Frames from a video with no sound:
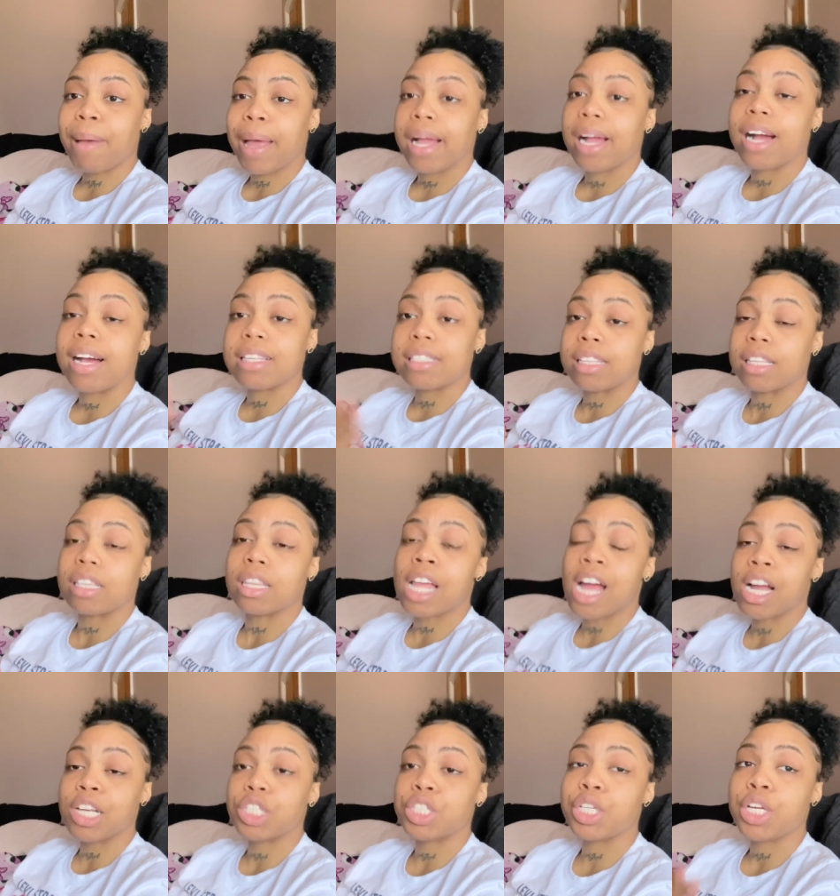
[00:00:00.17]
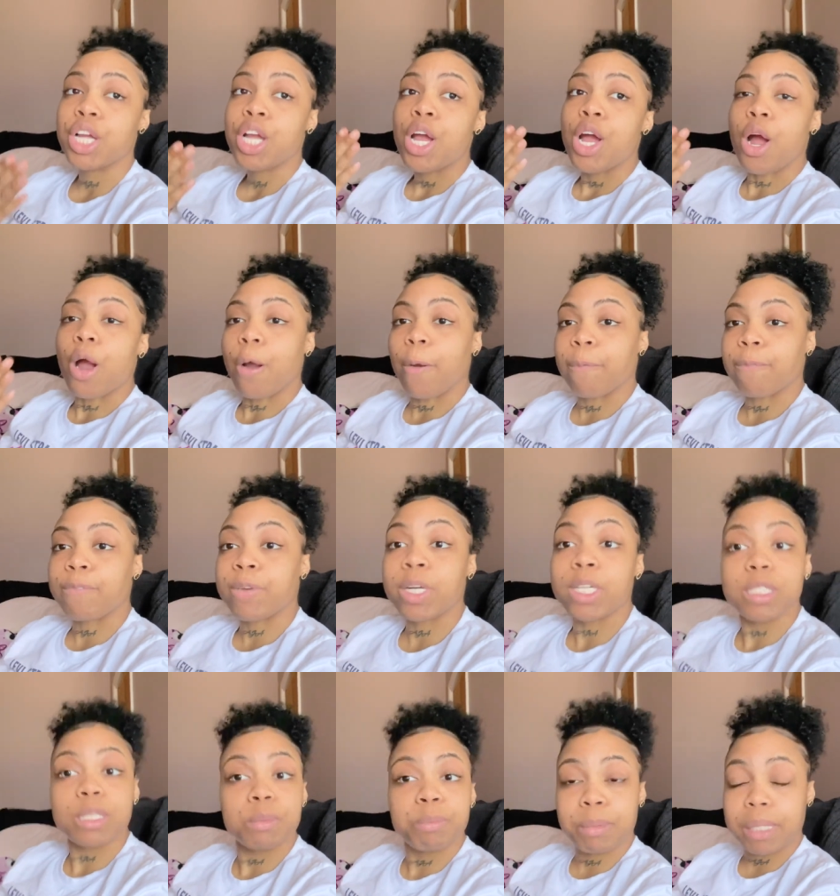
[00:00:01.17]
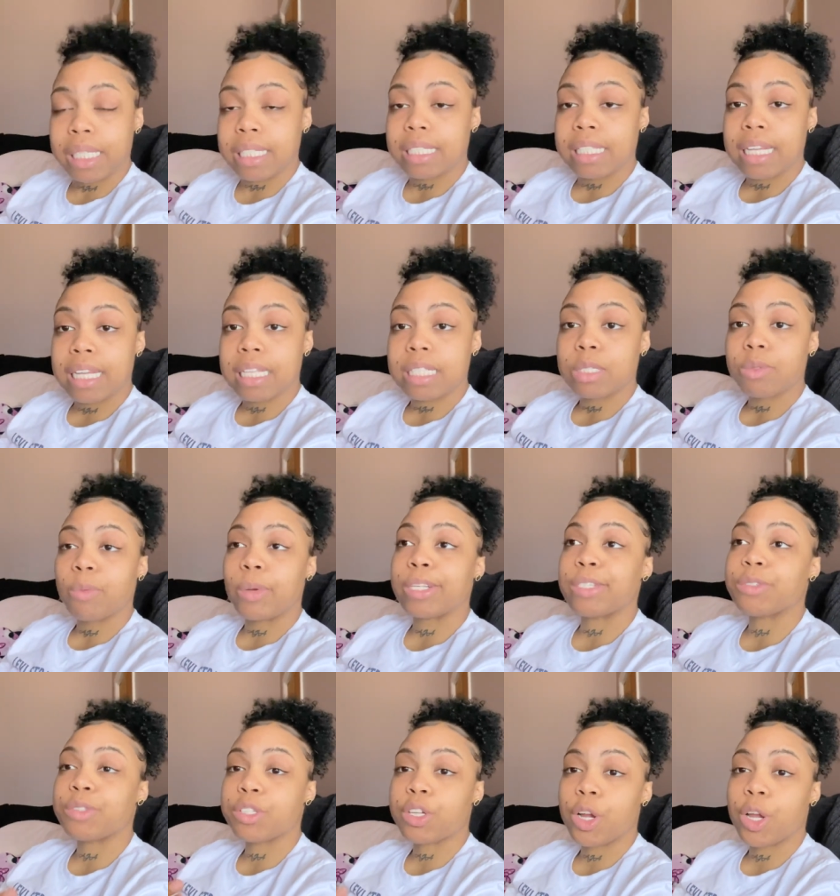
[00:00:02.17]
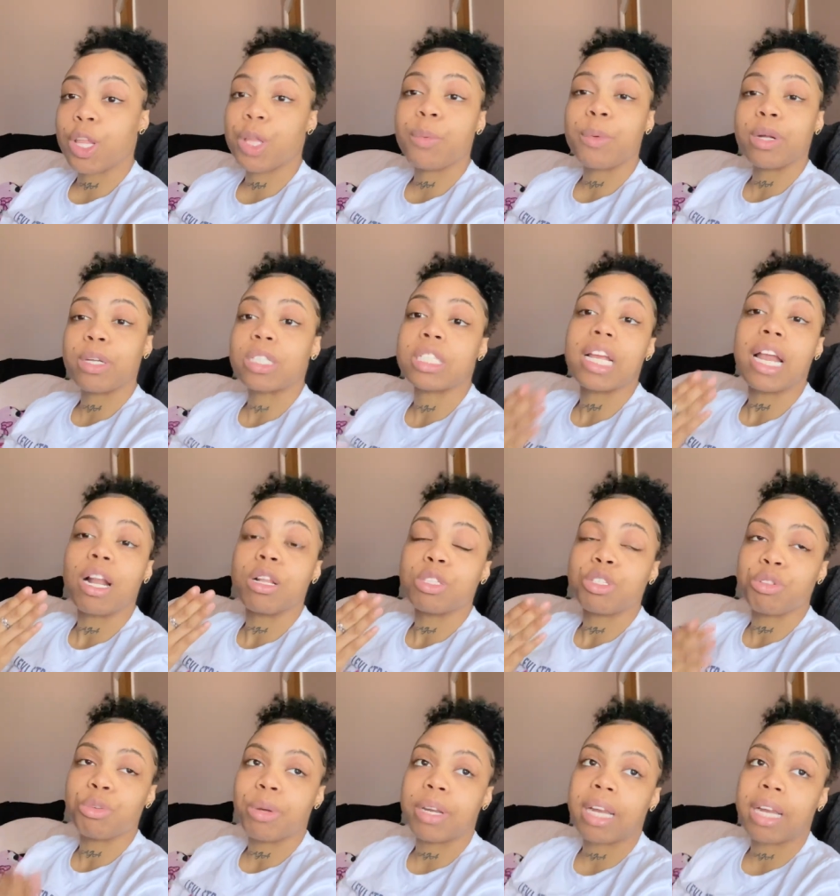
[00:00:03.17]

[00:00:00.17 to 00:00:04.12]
cousin launched her first business, which was Girly World. Shout out to you and